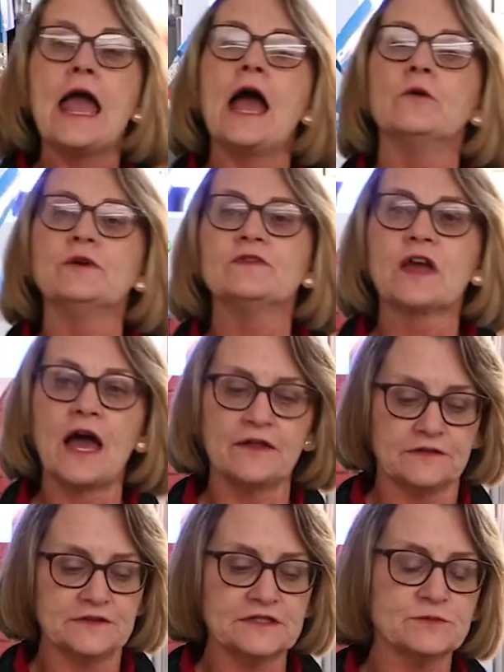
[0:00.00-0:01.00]
And we've
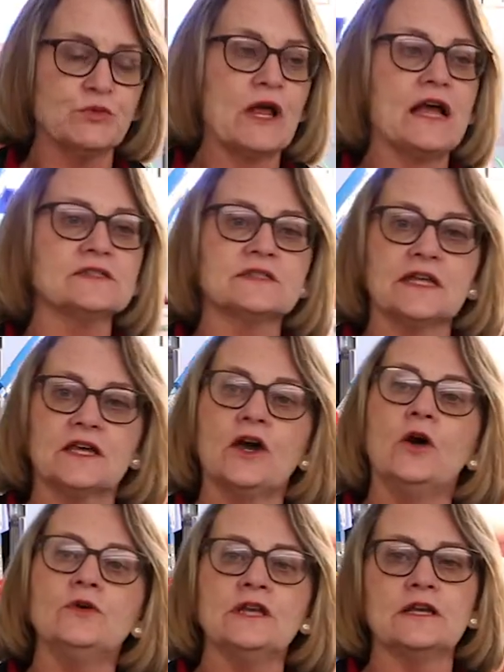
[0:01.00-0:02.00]
got this plastic
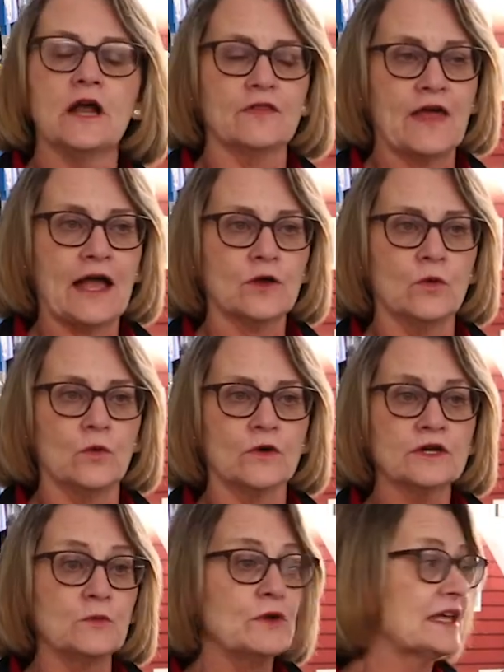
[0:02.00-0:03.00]
coating on that
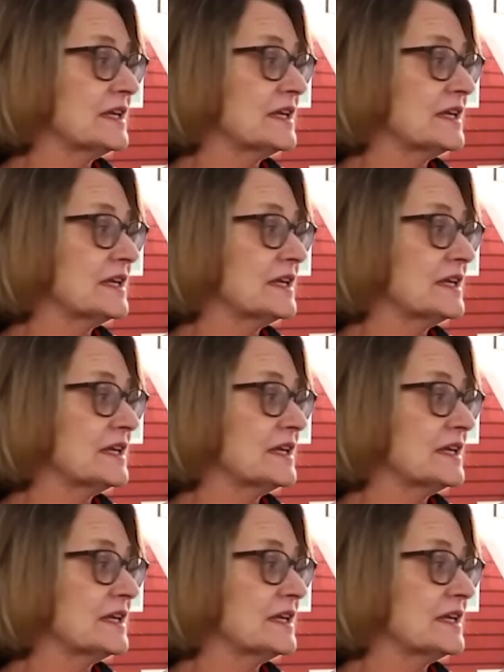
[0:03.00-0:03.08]
cord, and we